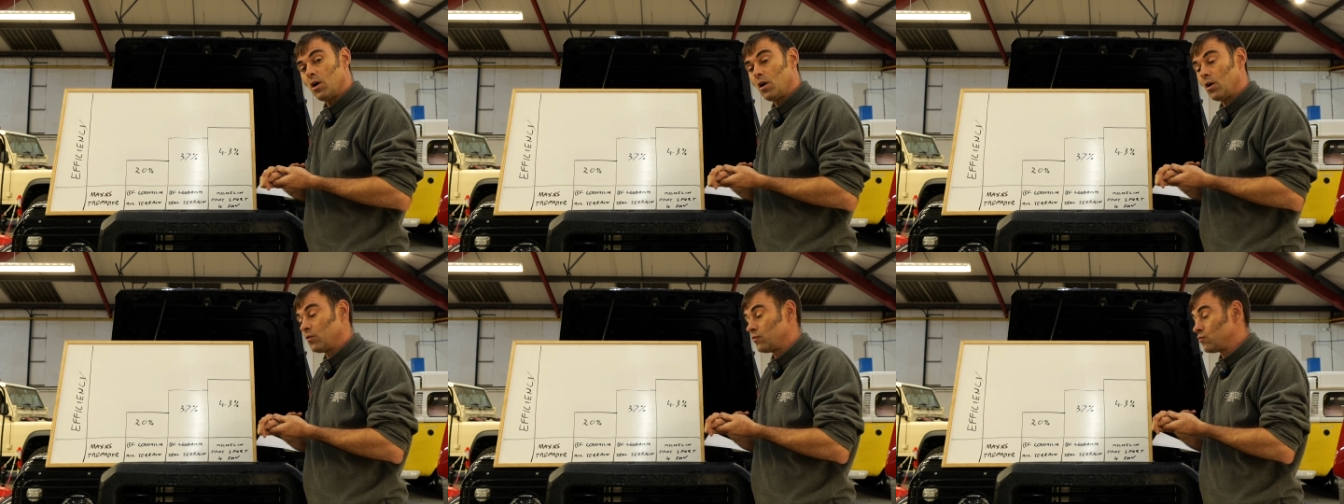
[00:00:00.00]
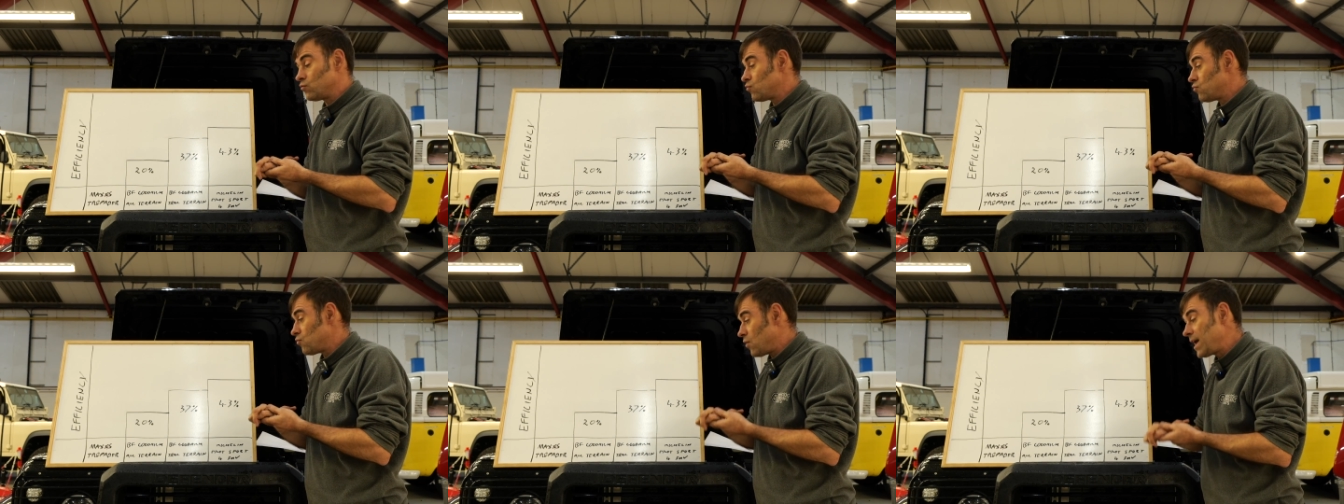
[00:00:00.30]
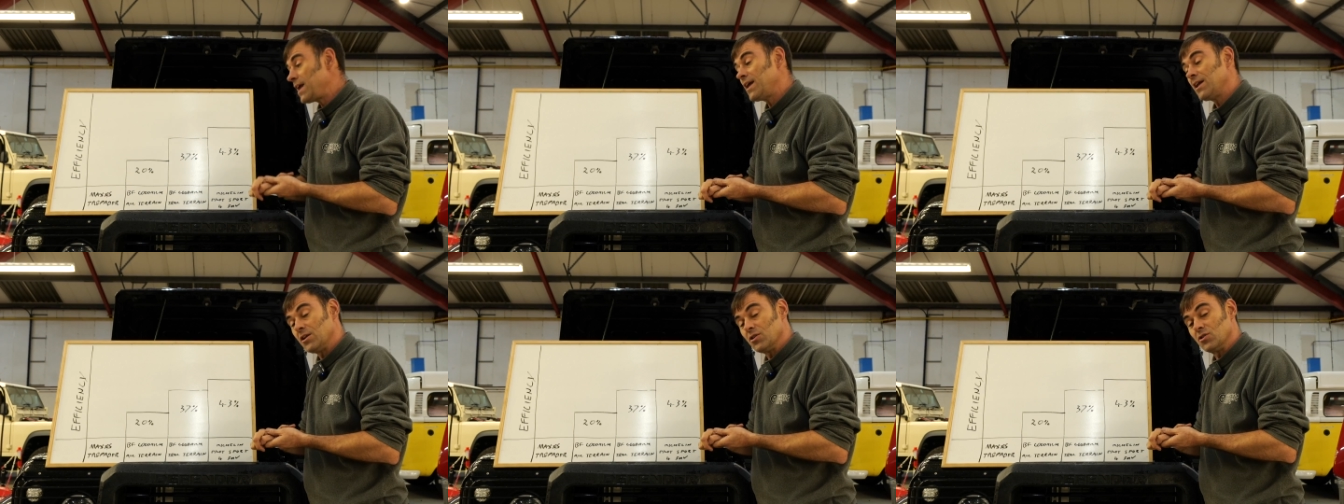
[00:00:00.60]
on
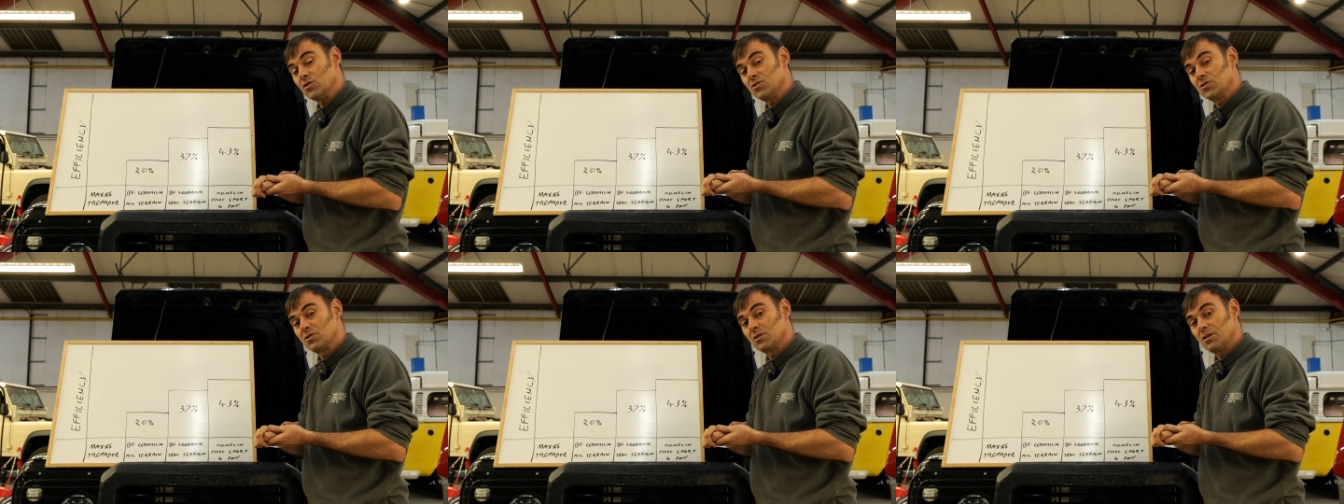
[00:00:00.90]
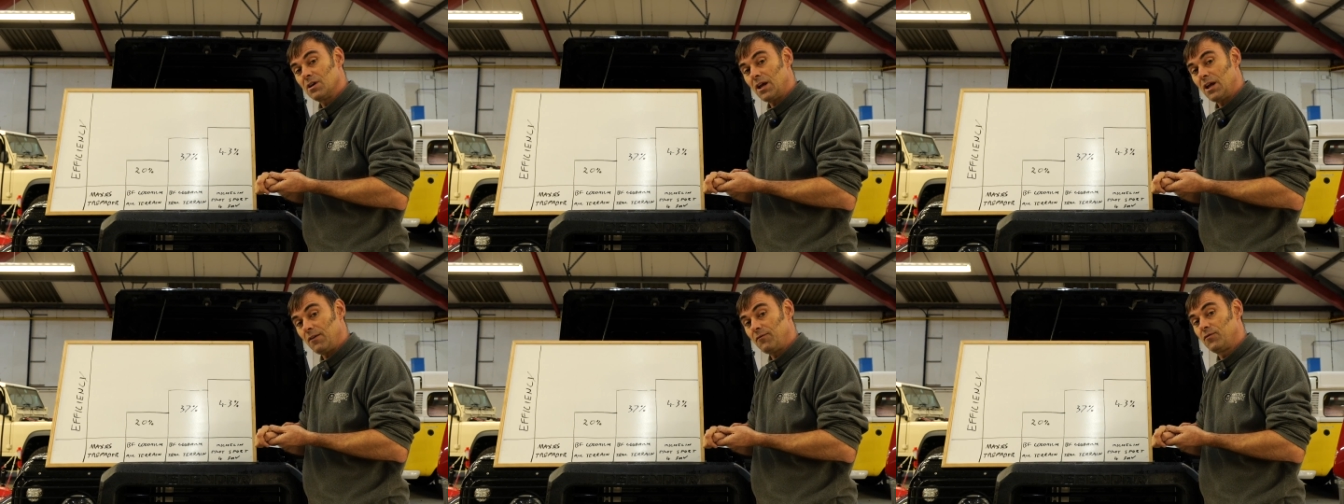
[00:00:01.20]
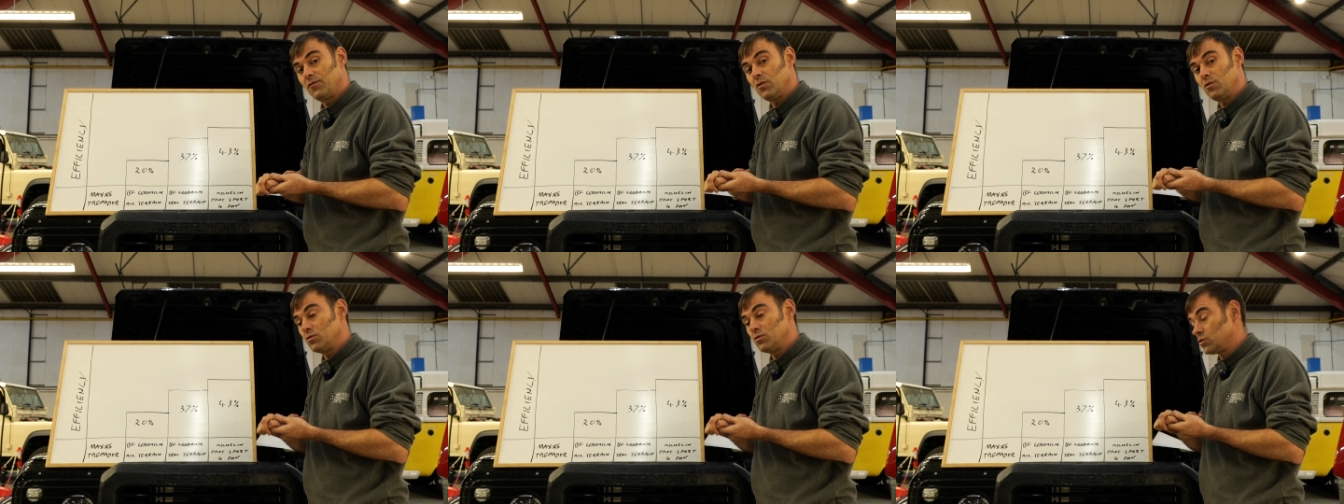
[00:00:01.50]
range
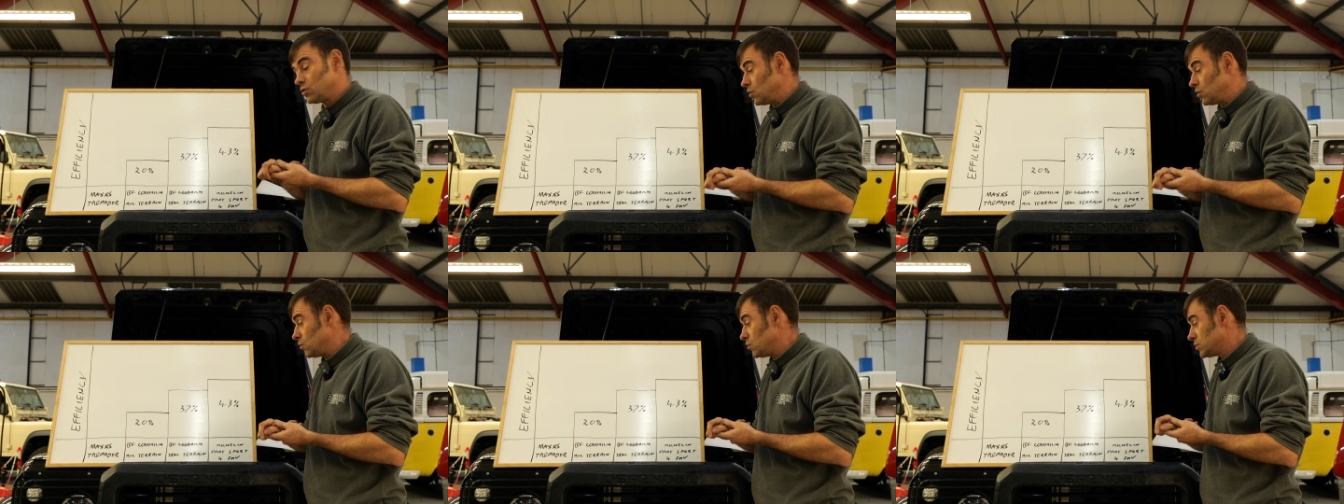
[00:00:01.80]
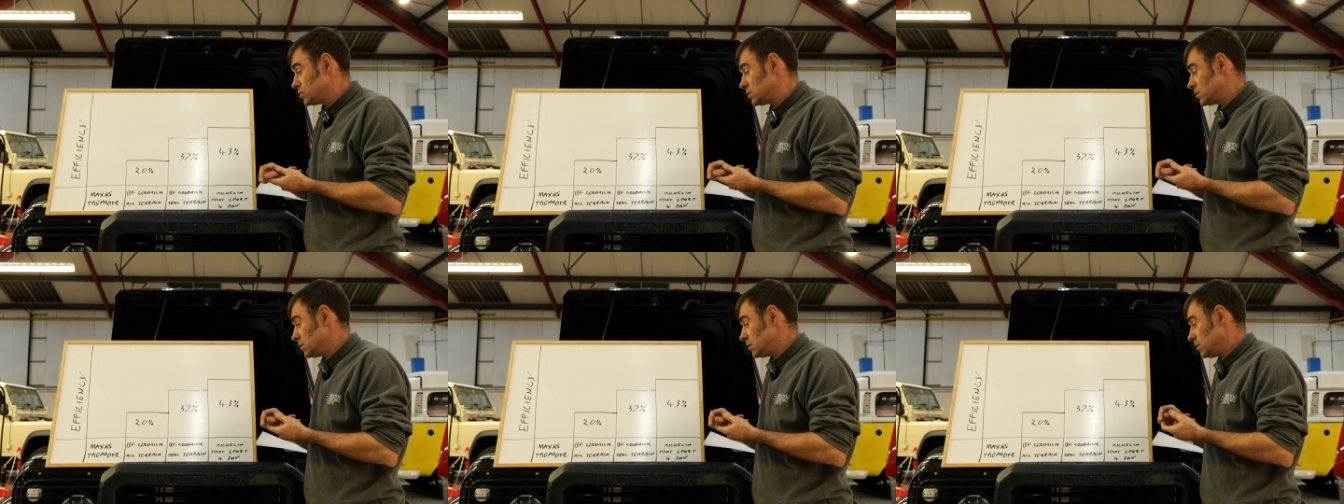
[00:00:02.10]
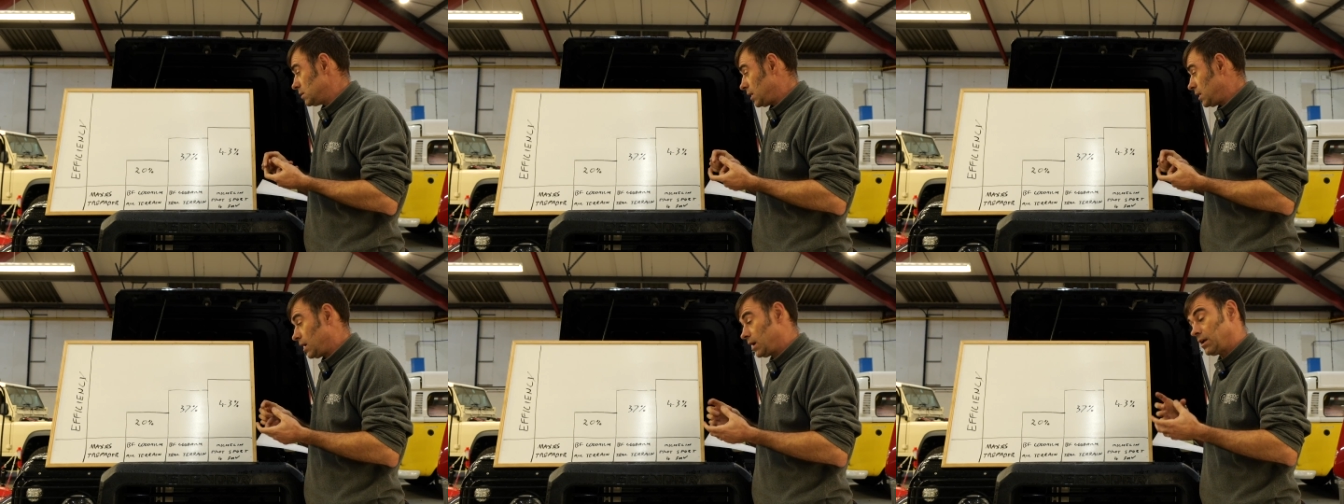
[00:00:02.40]
if you choose
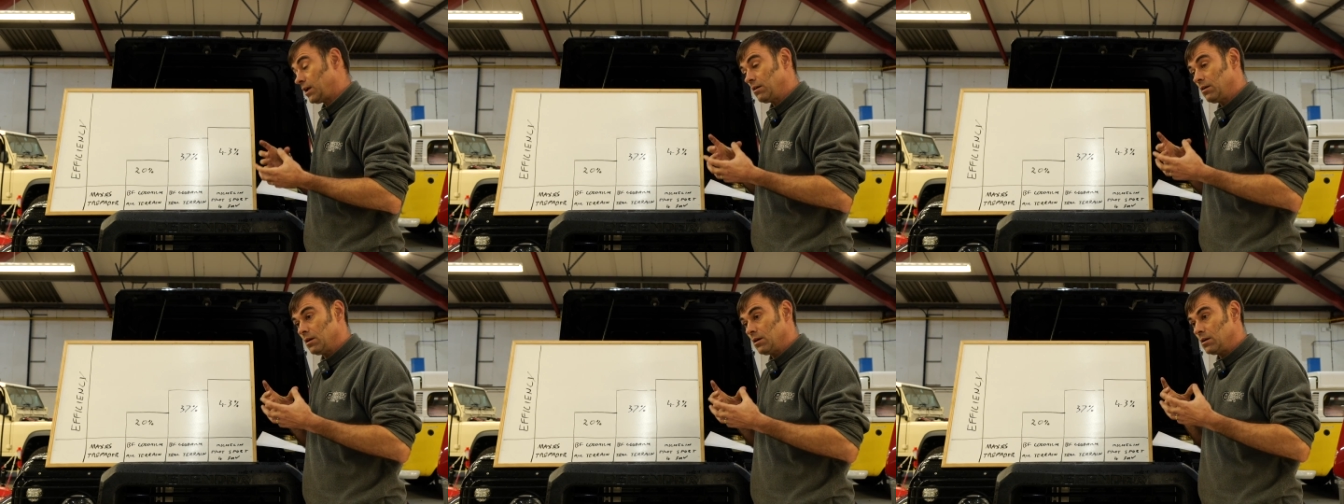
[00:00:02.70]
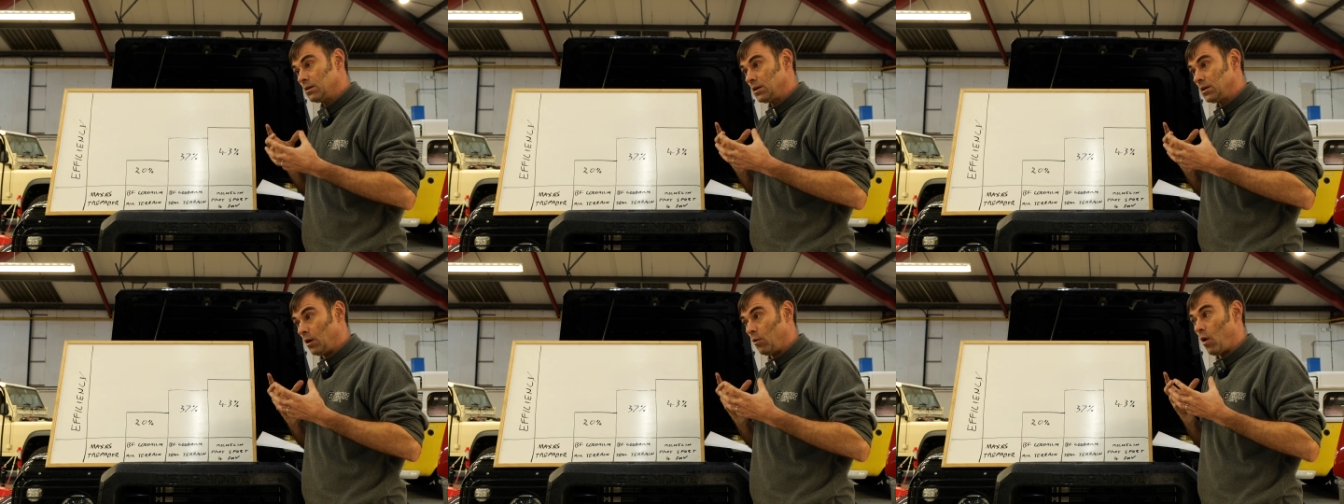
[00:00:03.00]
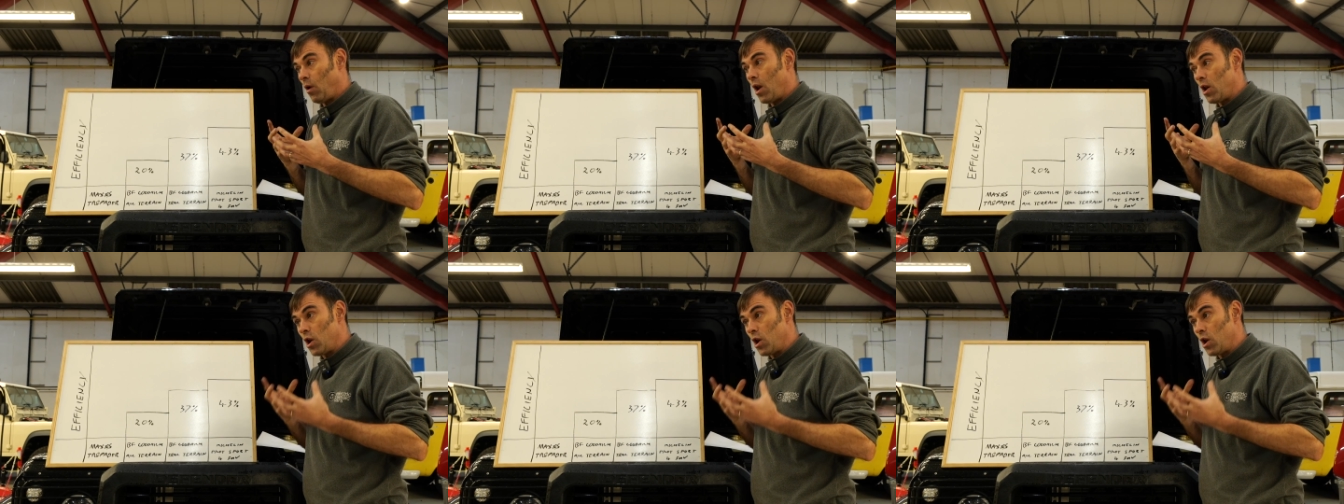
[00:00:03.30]
a you know,